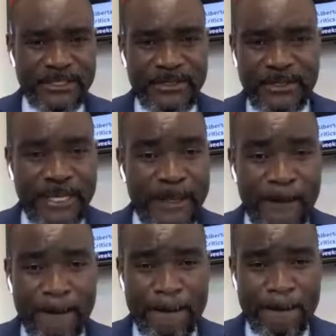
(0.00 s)
okay,
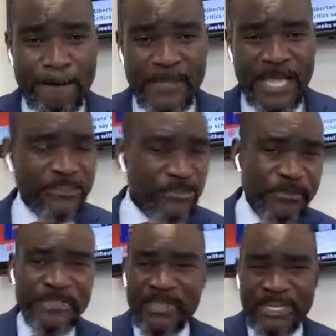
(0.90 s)
assuming
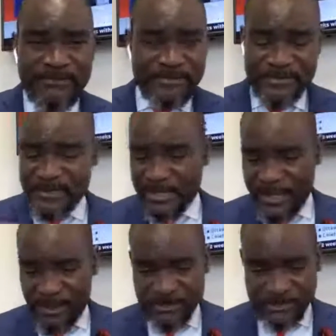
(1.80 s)
that everything
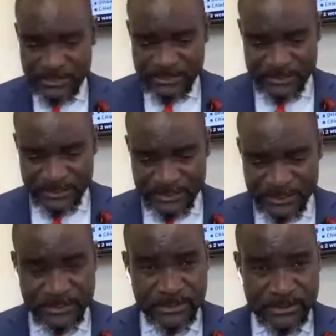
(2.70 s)
else is
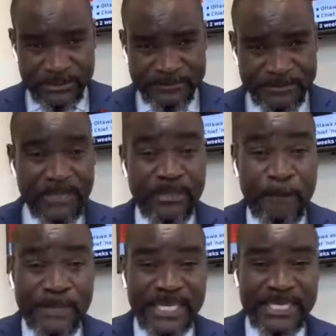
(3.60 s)
good,
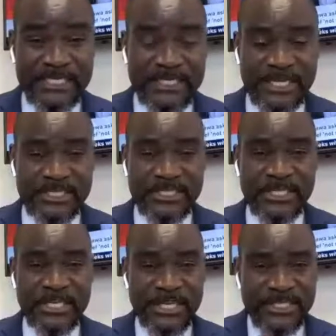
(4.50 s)
the biggest change
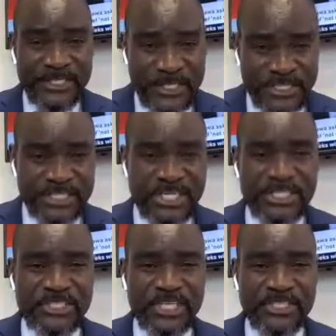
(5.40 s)
is this
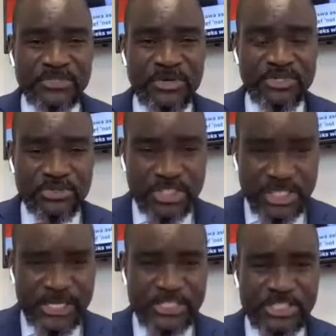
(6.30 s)
change that is going to
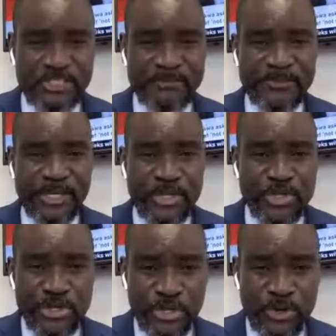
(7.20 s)
change
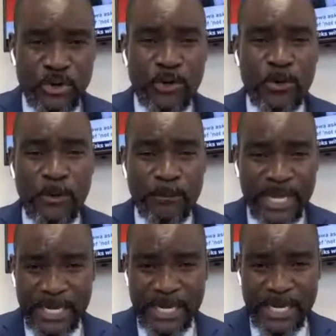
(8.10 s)
your
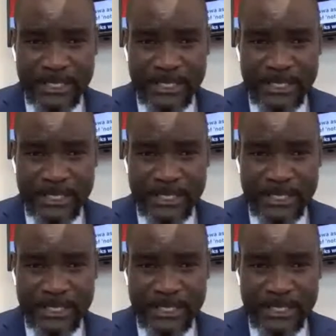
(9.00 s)
parliament.